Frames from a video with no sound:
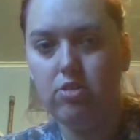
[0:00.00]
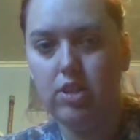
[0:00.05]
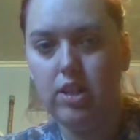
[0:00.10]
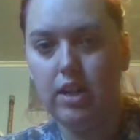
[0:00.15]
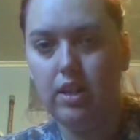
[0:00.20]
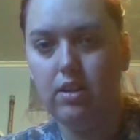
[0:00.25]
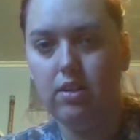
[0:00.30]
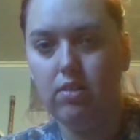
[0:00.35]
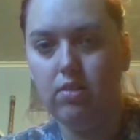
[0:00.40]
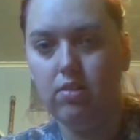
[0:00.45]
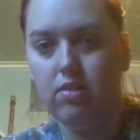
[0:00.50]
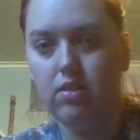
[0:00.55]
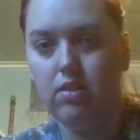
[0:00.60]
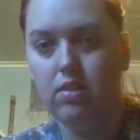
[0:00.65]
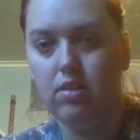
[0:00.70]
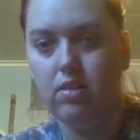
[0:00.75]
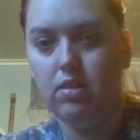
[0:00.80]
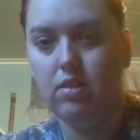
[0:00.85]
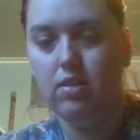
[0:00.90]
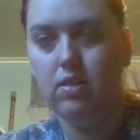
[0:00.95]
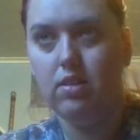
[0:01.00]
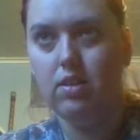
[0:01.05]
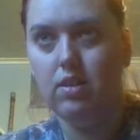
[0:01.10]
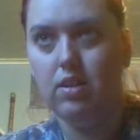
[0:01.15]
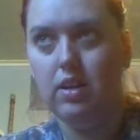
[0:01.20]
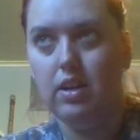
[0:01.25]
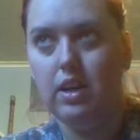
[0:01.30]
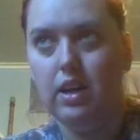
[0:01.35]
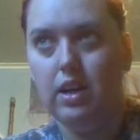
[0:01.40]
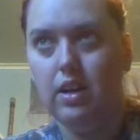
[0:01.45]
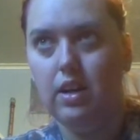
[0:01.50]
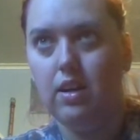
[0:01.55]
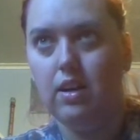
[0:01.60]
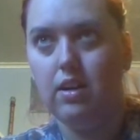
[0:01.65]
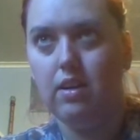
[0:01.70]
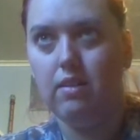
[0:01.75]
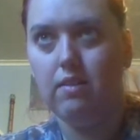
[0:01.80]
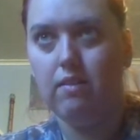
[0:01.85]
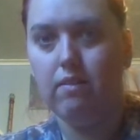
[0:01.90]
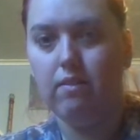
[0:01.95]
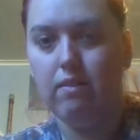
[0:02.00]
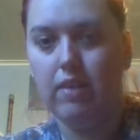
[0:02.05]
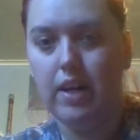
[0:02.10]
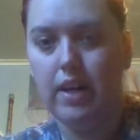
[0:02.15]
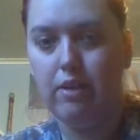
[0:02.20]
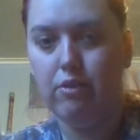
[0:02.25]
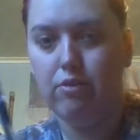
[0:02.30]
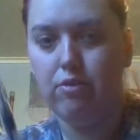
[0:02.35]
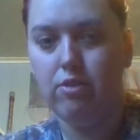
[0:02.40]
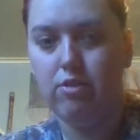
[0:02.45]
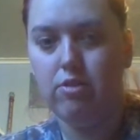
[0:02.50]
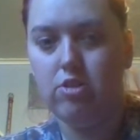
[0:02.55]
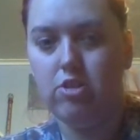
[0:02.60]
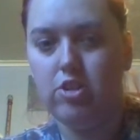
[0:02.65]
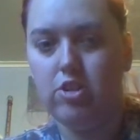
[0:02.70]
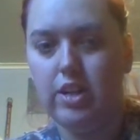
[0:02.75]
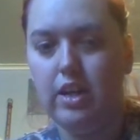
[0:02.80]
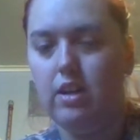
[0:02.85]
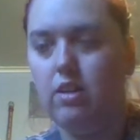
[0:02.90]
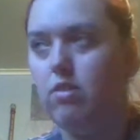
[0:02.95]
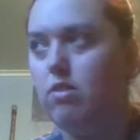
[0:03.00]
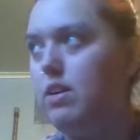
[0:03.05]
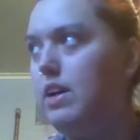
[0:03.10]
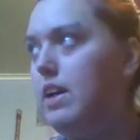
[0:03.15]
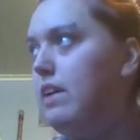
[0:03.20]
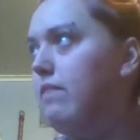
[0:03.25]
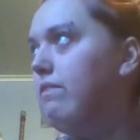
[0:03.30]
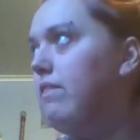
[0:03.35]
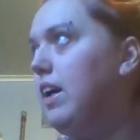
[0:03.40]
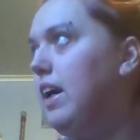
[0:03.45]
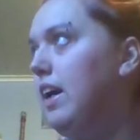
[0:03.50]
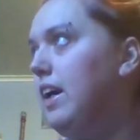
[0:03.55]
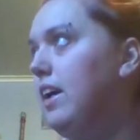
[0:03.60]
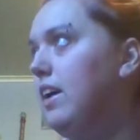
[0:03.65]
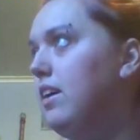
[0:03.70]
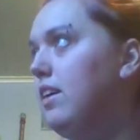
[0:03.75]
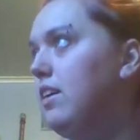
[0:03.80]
channel, my first channel, and my